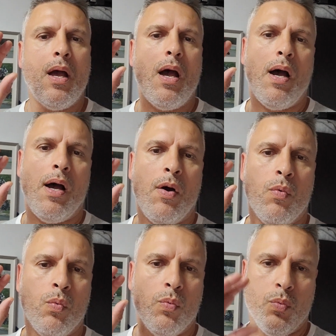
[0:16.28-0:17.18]
uh,
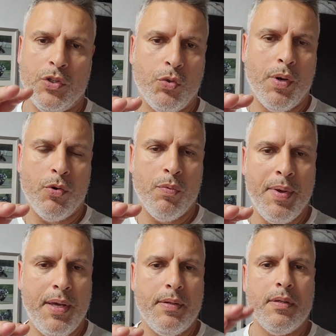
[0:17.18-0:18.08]
what you want to
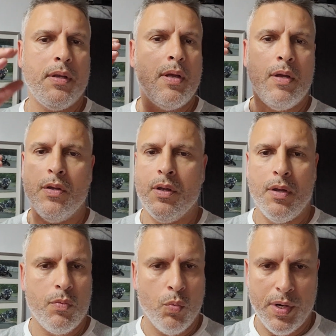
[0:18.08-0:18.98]
omit,
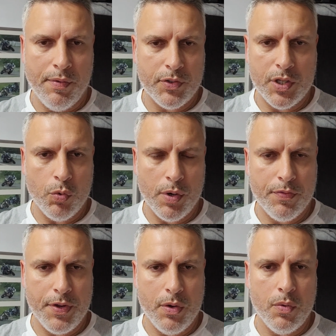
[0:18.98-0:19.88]
whatever's going to work
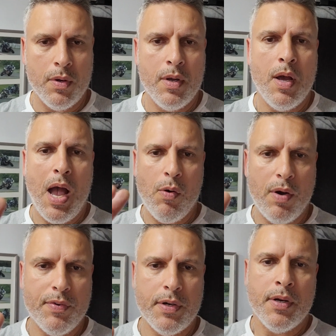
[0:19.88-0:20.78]
for you.
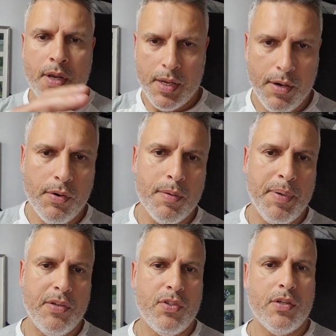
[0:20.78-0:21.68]
However, here are the
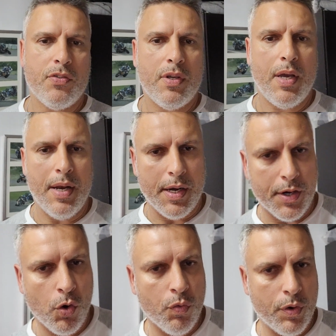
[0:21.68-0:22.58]
basics, and I'm going
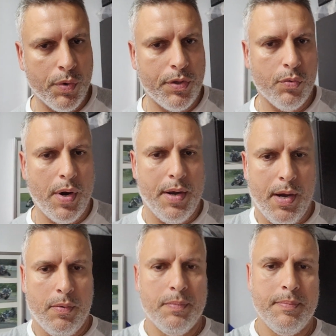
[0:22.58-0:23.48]
to go over it with you right now.